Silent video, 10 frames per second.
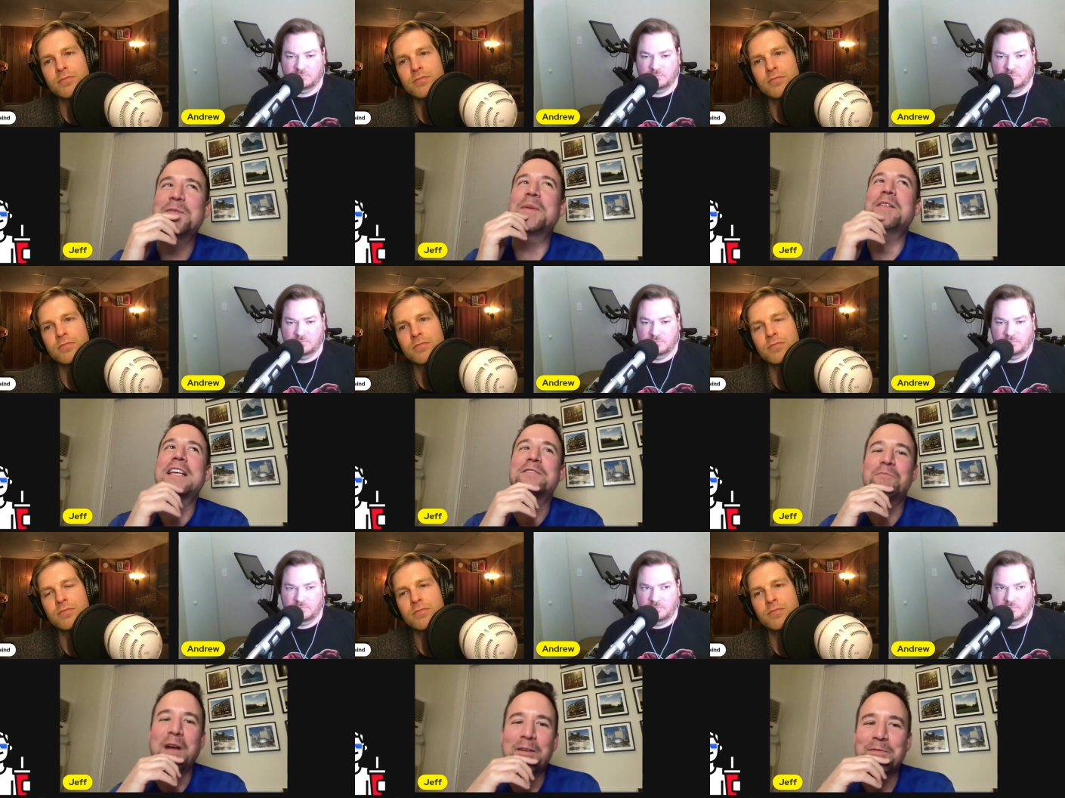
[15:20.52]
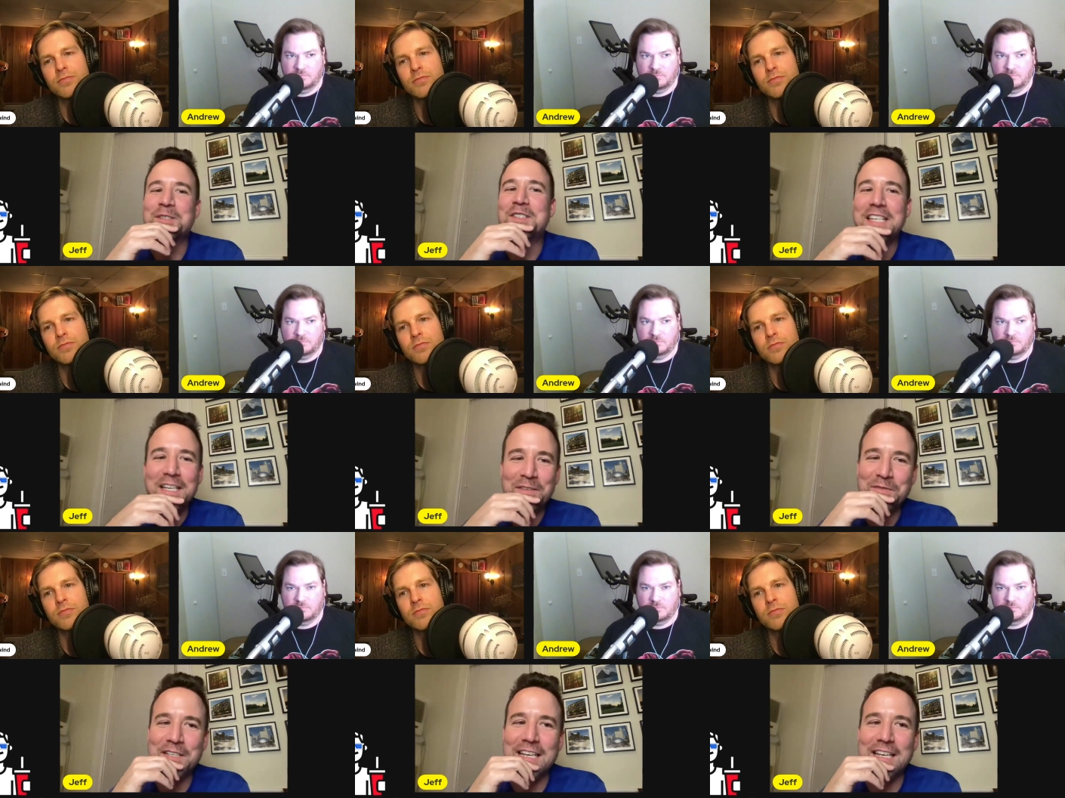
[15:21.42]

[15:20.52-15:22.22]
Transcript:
Speaker 1: would be as well received